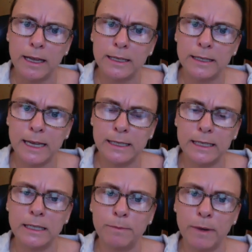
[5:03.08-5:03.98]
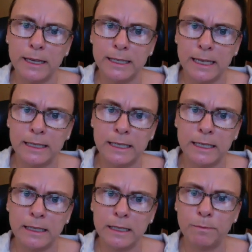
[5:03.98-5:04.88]
sentence by
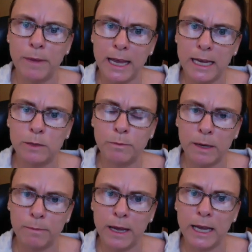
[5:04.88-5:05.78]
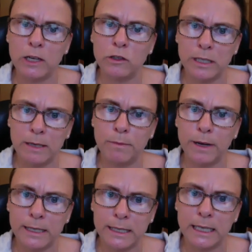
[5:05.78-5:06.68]
sentence, page by page, scene by
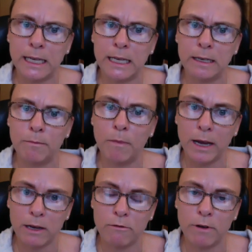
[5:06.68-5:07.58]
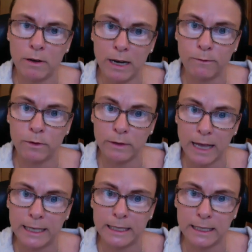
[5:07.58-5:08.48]
scene, micro level
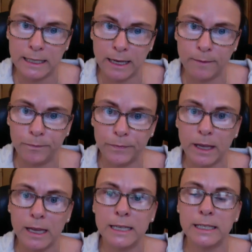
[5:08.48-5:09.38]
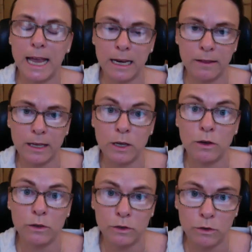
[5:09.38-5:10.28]
editing. Is there anything you
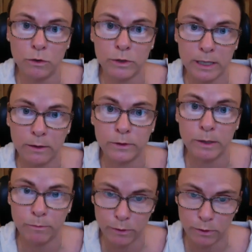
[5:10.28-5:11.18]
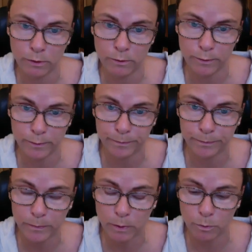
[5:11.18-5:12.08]
can do yourself to improve
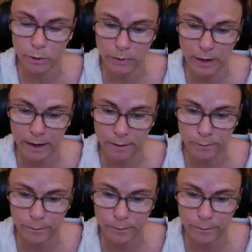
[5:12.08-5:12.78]
on what you have?